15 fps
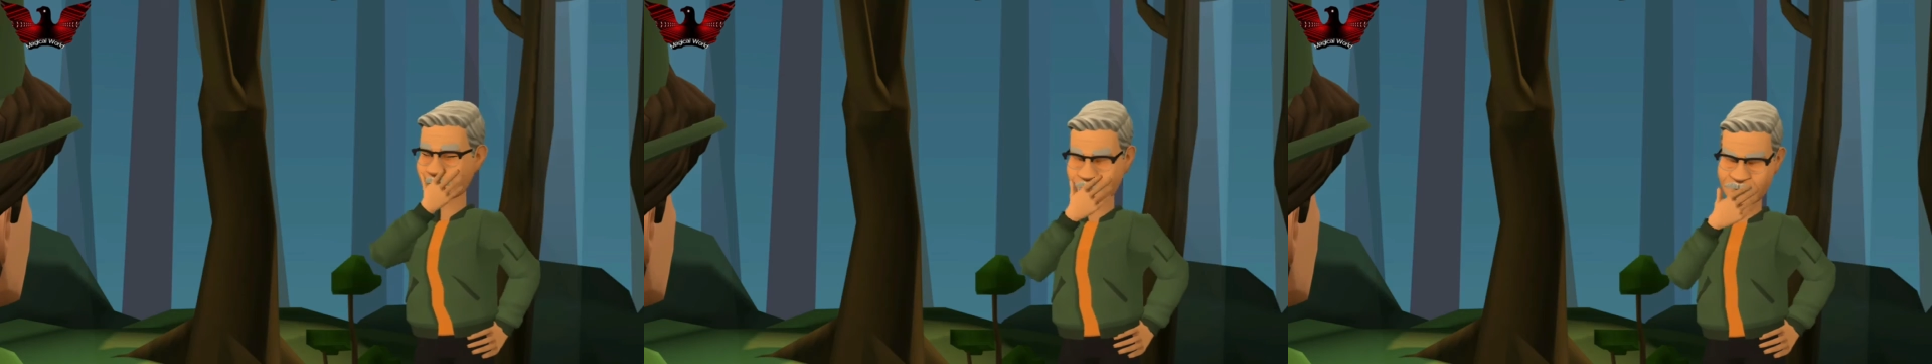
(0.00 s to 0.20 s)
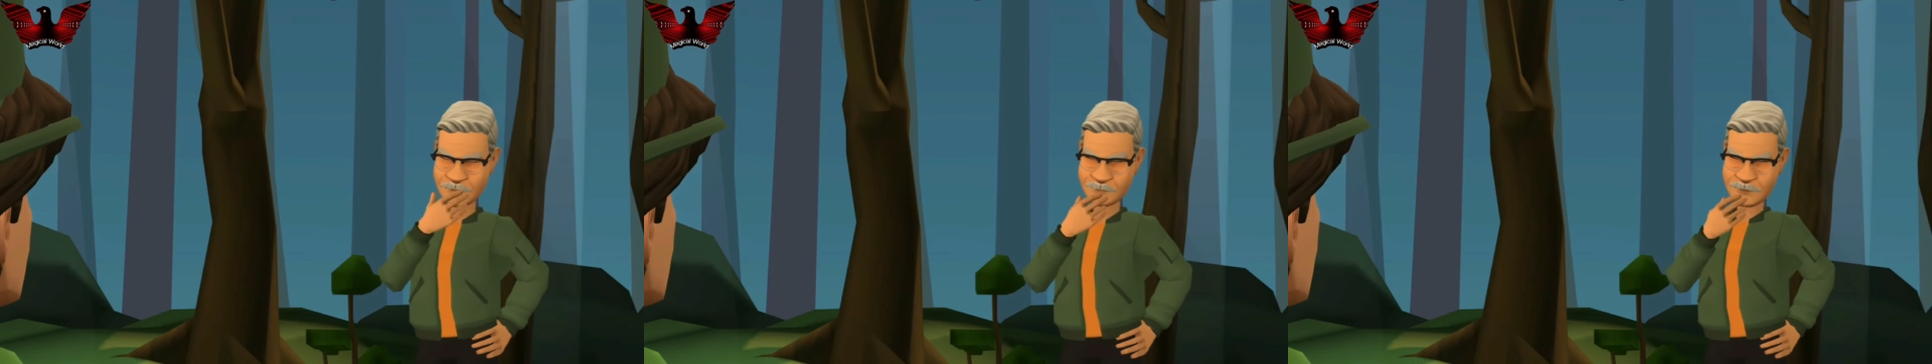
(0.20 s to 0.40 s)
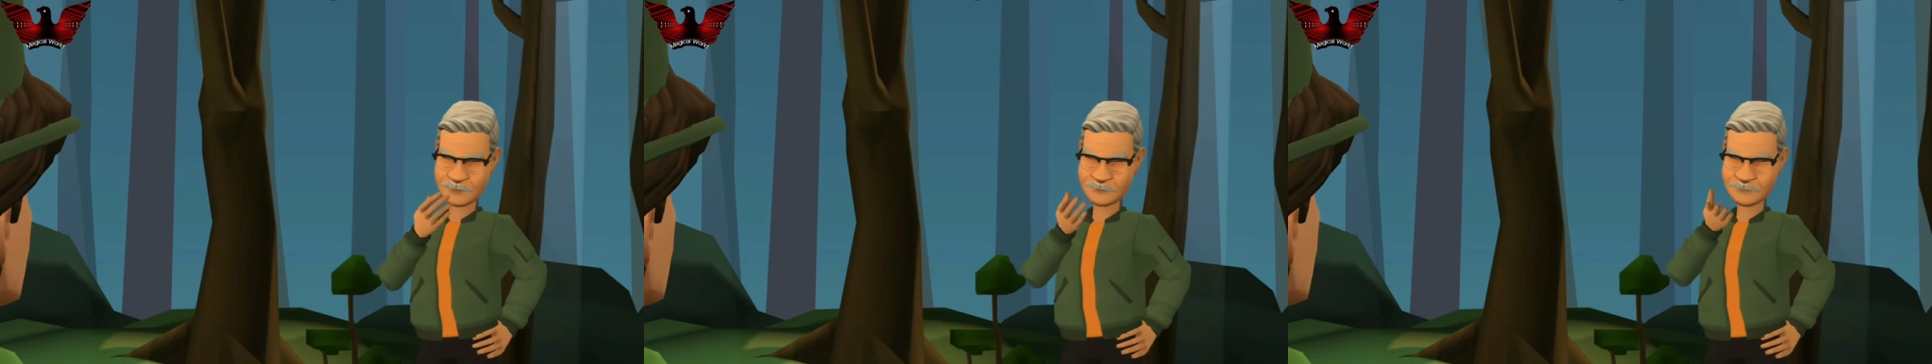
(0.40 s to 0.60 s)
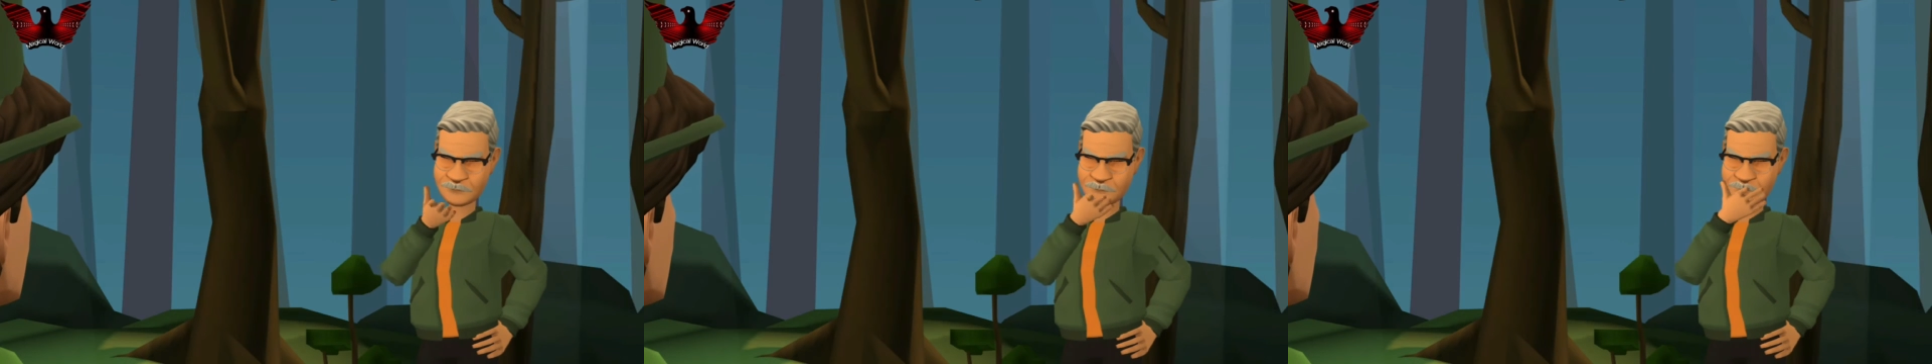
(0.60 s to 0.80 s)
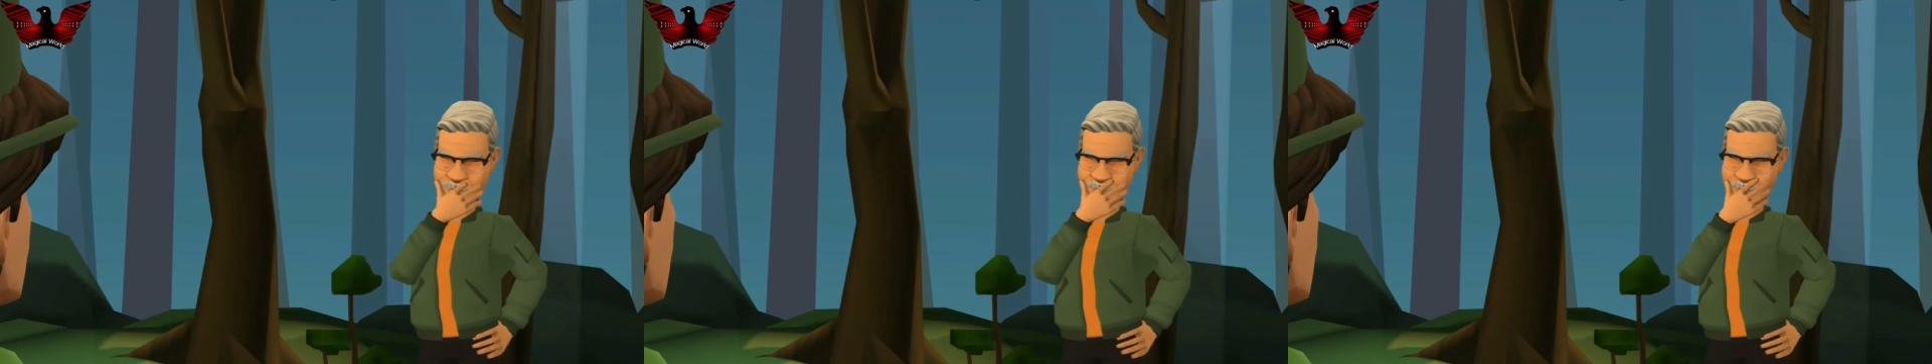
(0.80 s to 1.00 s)

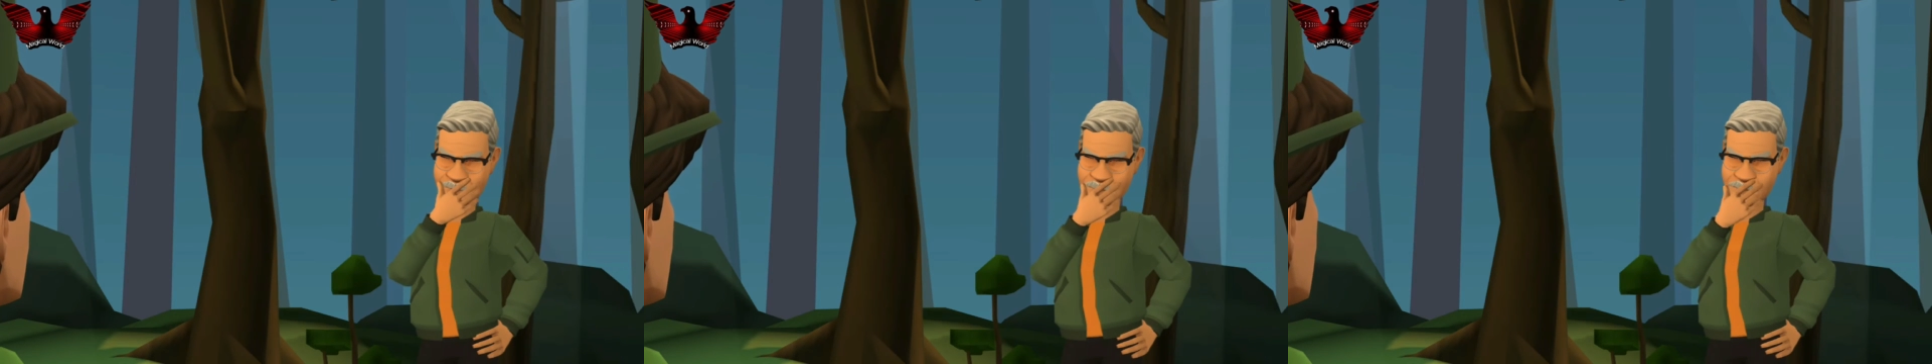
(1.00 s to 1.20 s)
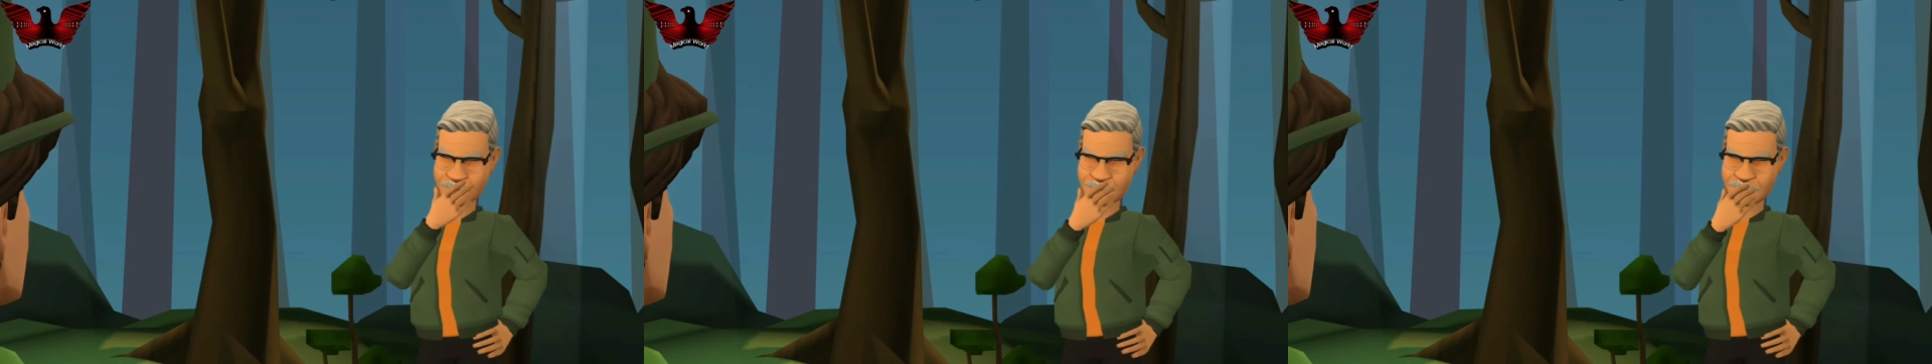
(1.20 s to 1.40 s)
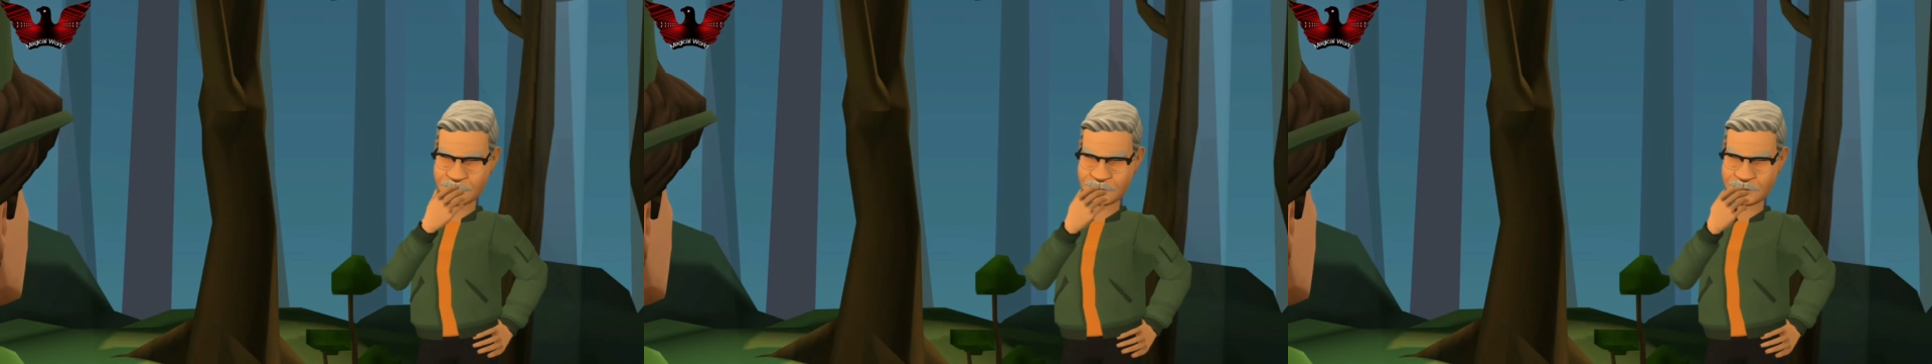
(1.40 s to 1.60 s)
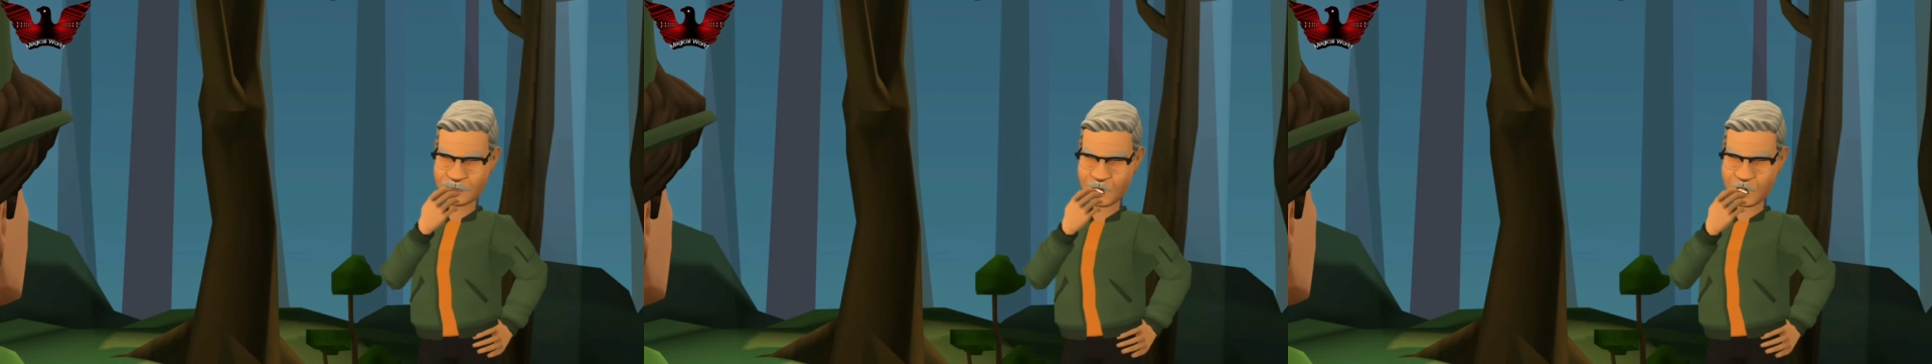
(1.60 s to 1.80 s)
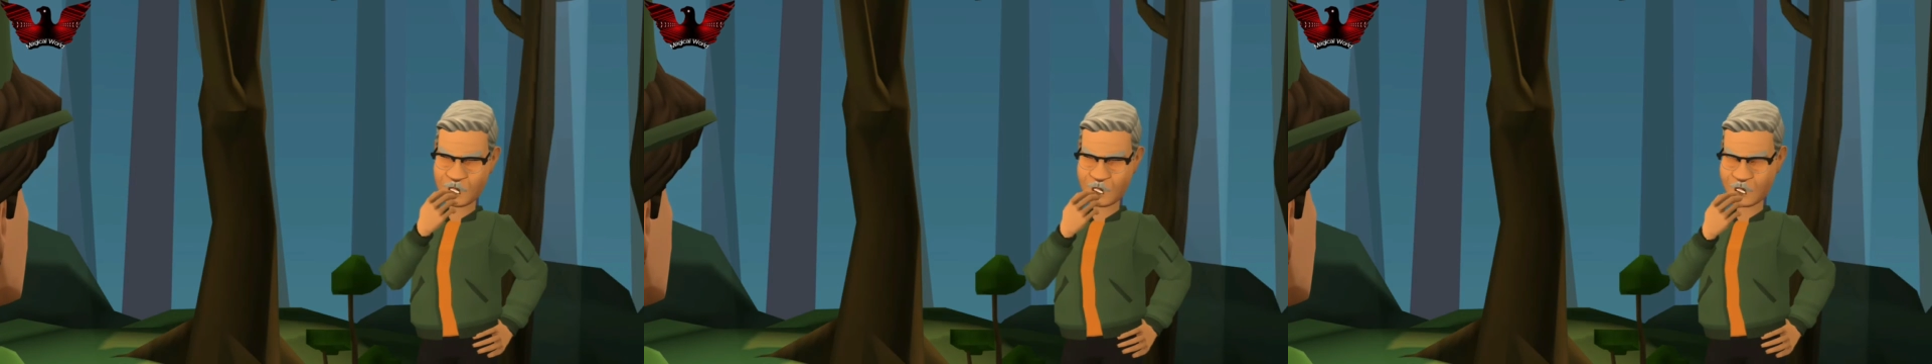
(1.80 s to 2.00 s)
What